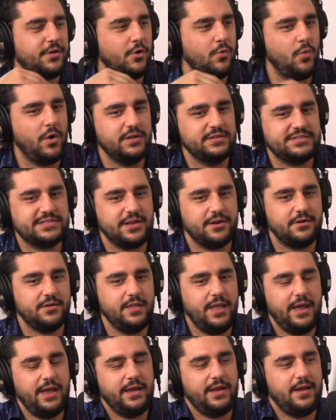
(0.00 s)
there ones that are
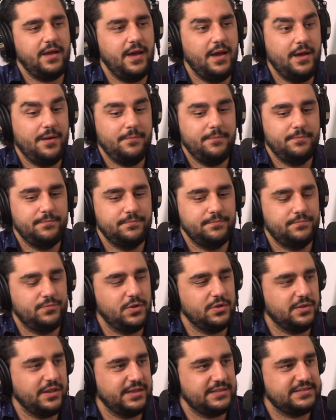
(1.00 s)
like um,
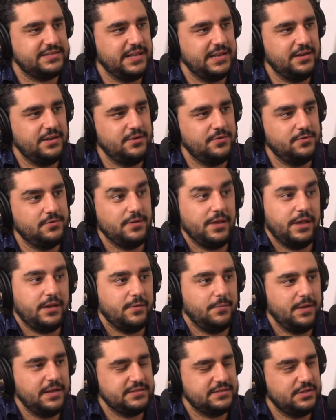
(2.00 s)
they'll like send you like a
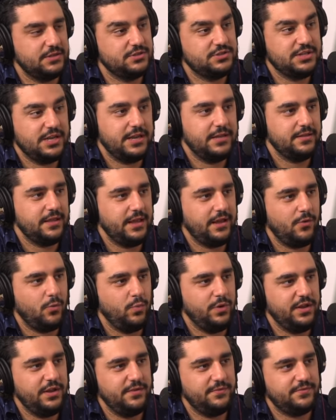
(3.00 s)
message saying like
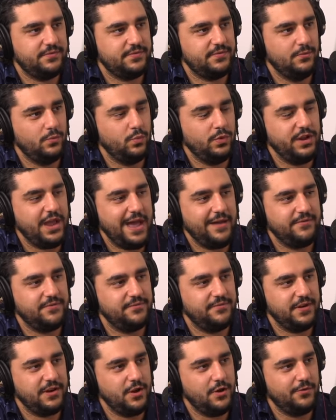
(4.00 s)
we have we have
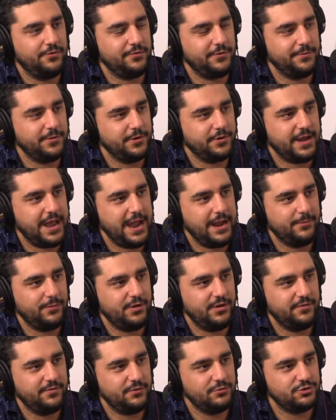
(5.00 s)
video from your
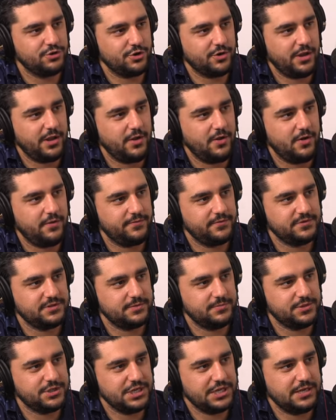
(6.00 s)
camera of you jerking off or
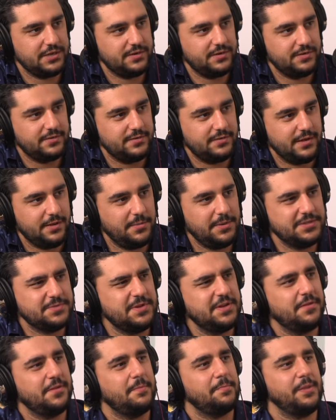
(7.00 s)
some shit. That reminds
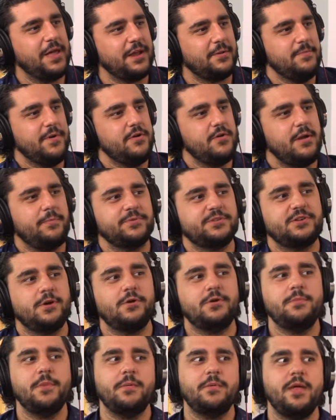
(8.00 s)
me of the Black Mirror episode.
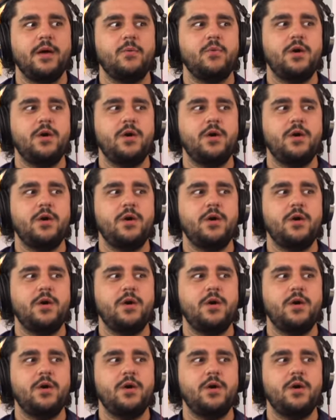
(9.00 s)
You remember that